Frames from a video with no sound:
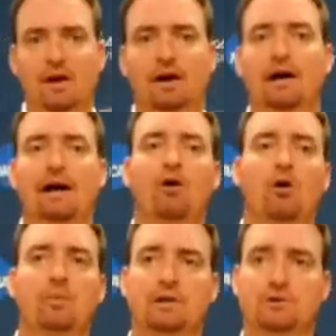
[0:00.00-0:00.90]
At
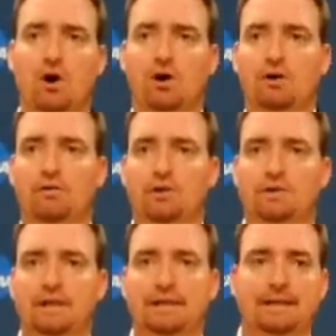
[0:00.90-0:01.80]
home against Shaw
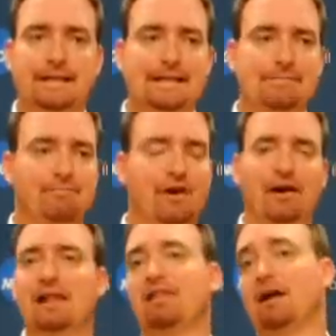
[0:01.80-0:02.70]
University.
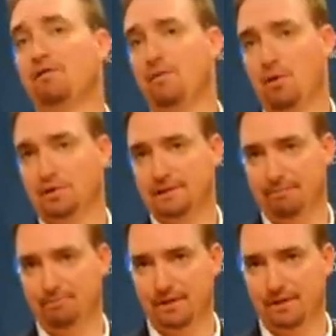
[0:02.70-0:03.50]
Very athletic football team.